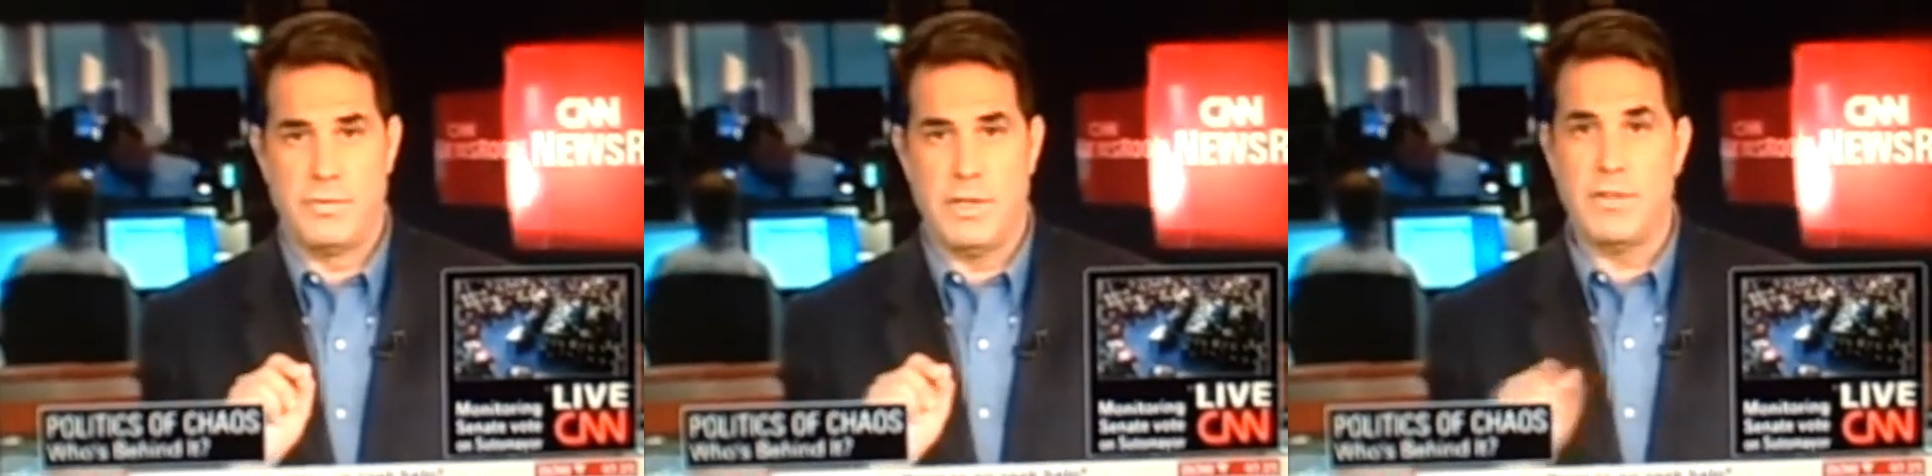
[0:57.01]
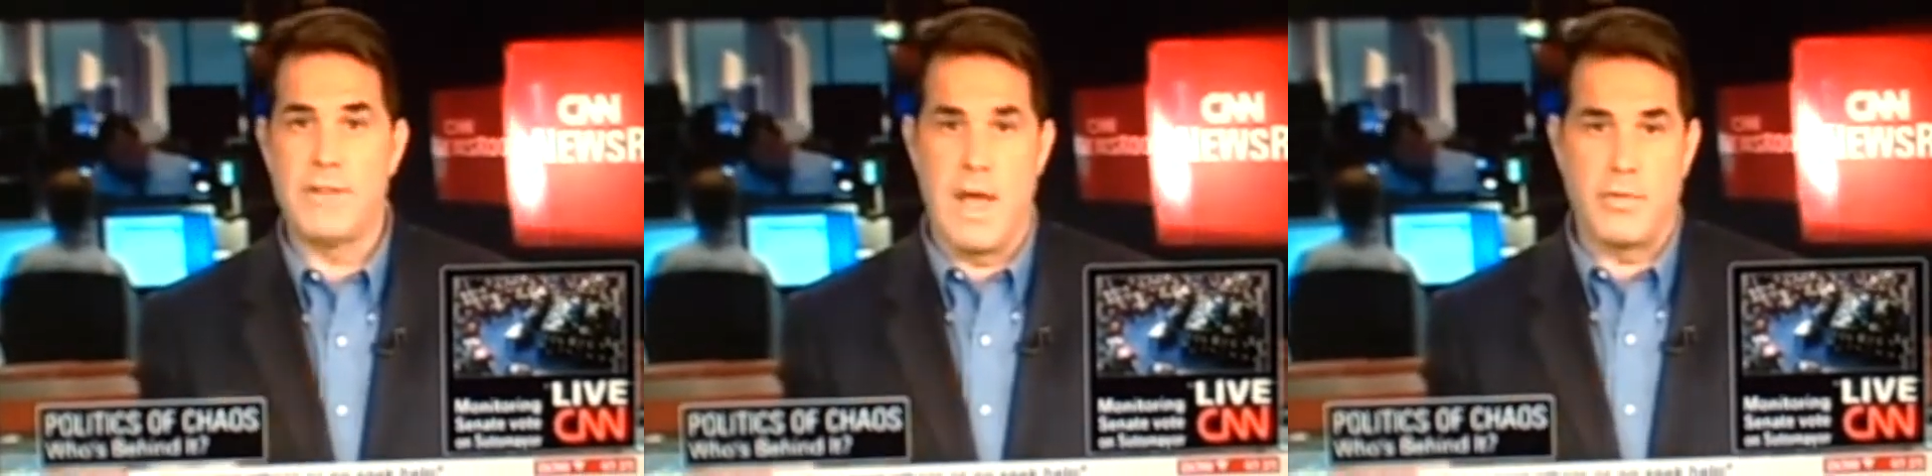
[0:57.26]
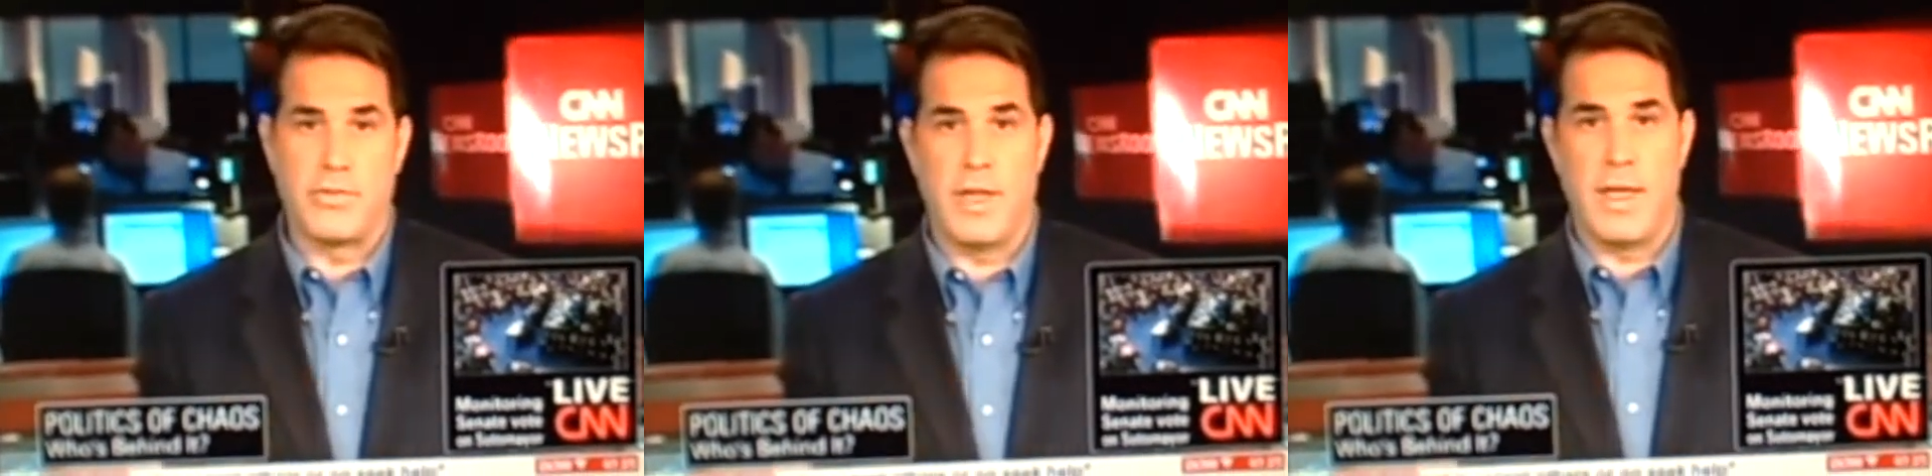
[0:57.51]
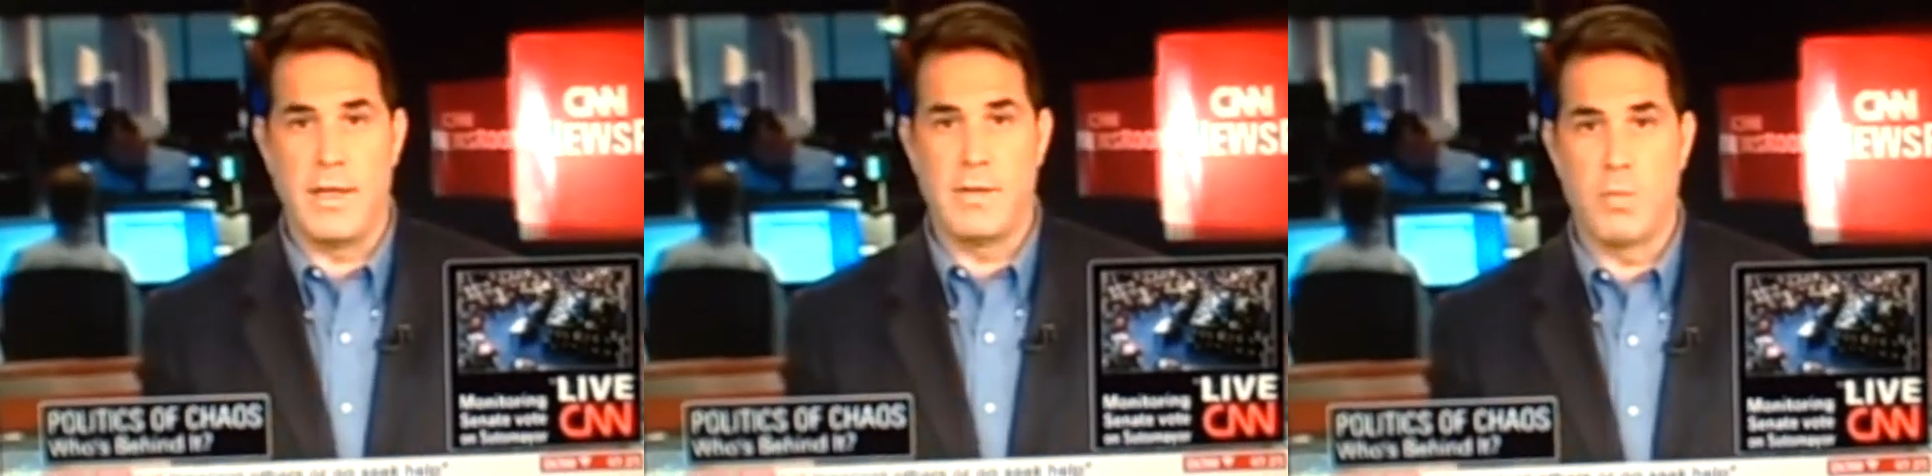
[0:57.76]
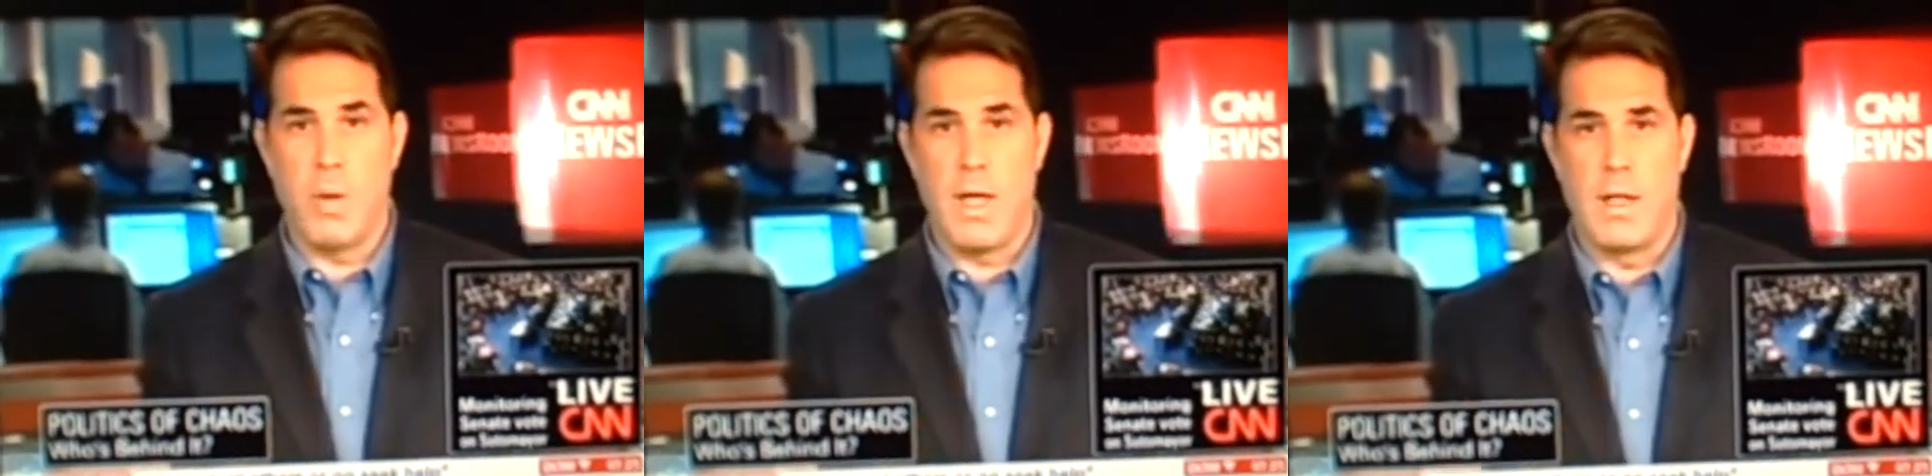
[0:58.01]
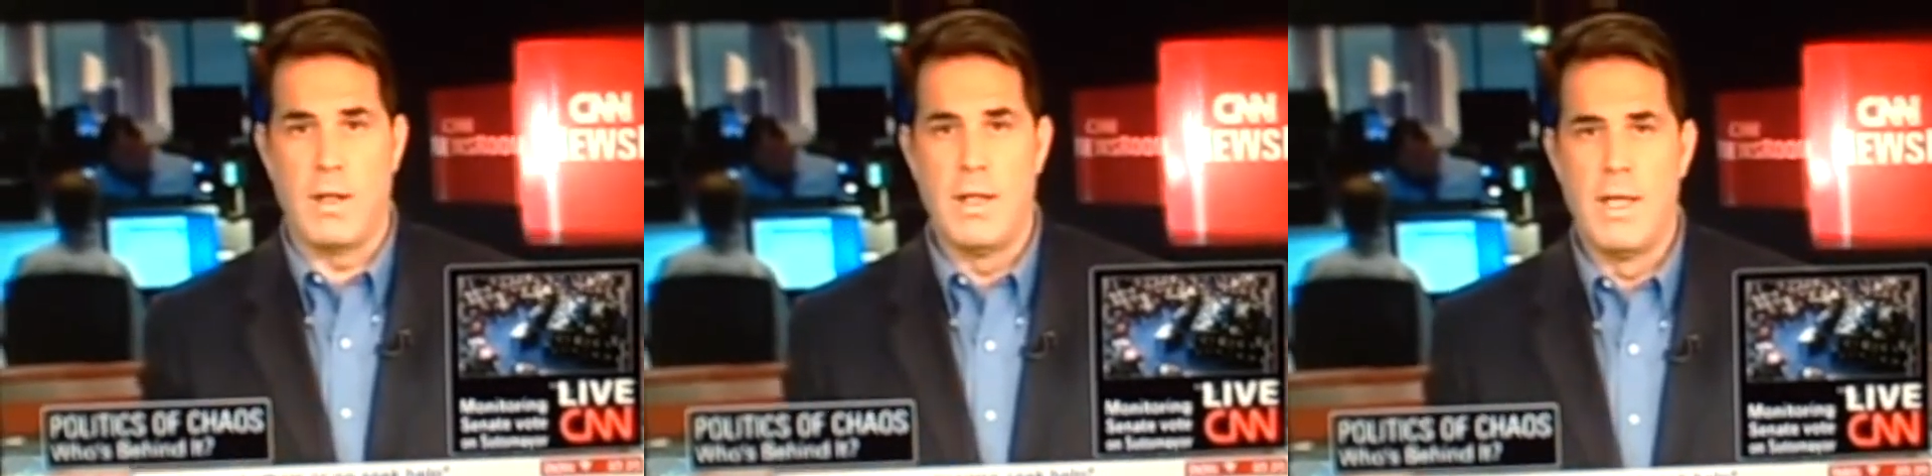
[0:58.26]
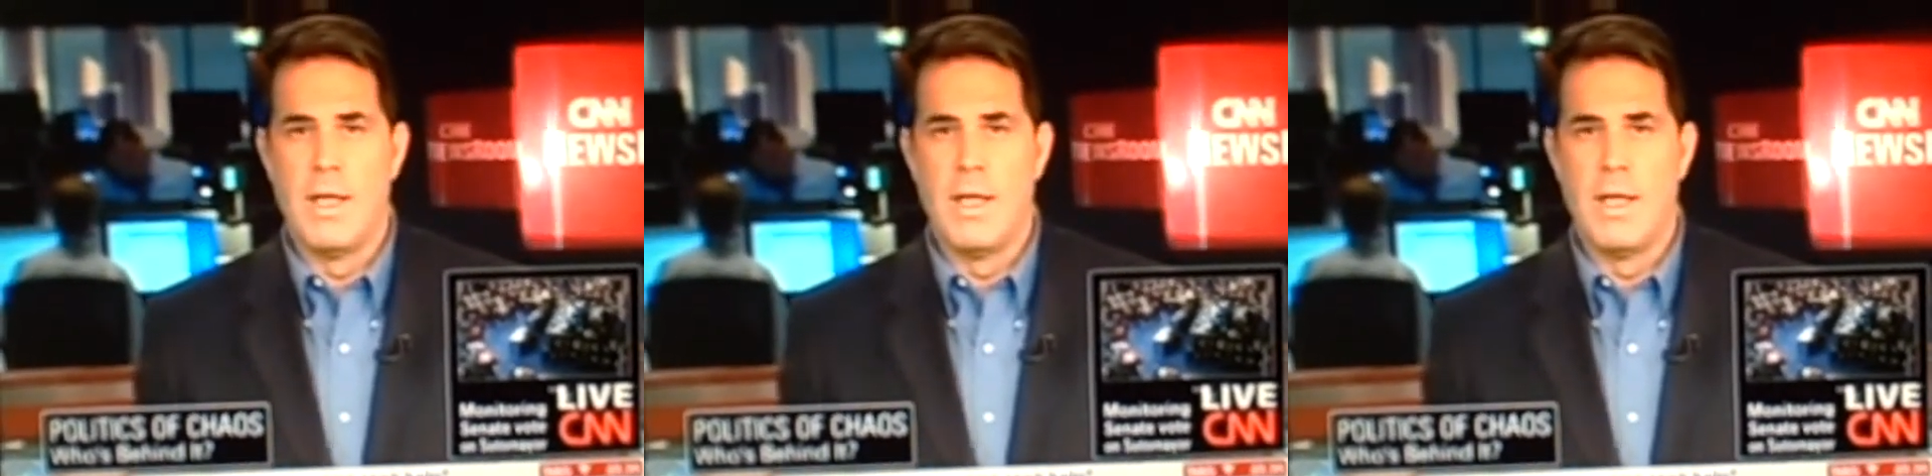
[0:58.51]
is now saying as well.